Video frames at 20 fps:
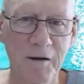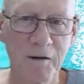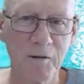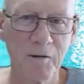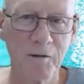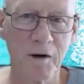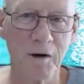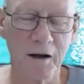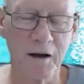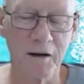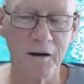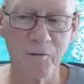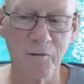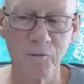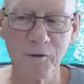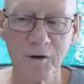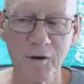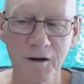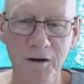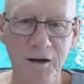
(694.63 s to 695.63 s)
but
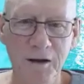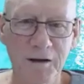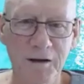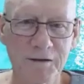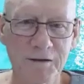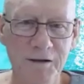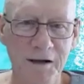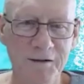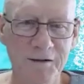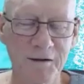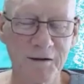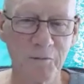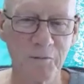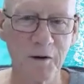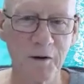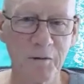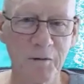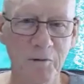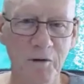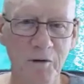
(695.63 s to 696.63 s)
really judging
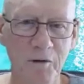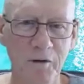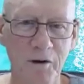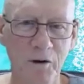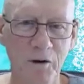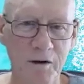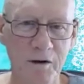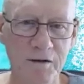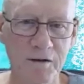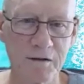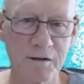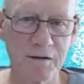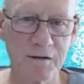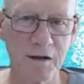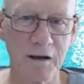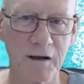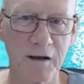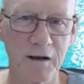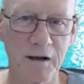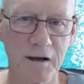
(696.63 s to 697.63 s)
people on the questions
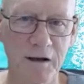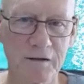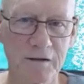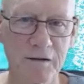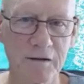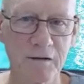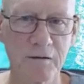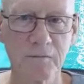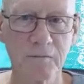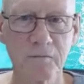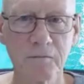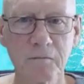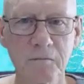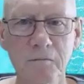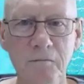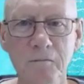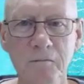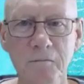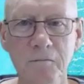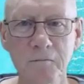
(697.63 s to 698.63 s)
they ask.
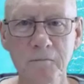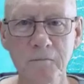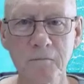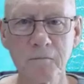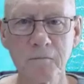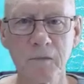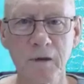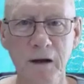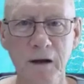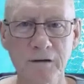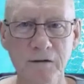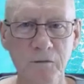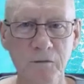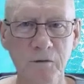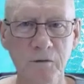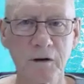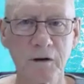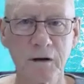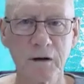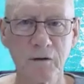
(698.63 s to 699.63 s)
That's a
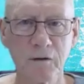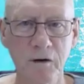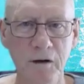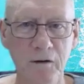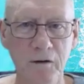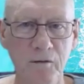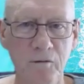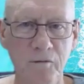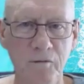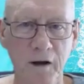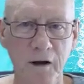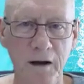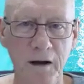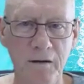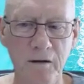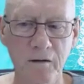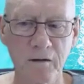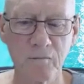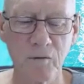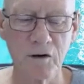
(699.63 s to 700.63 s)
really critical
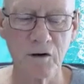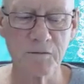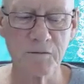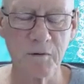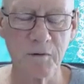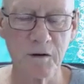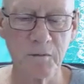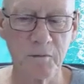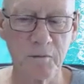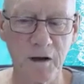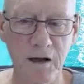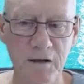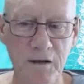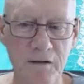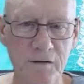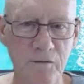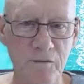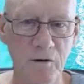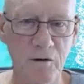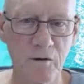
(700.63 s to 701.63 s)
factor, and most people
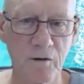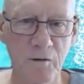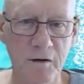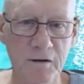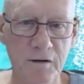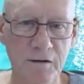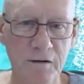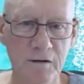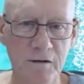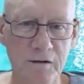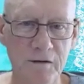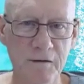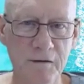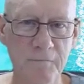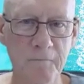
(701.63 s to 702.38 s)
ask the wrong questions.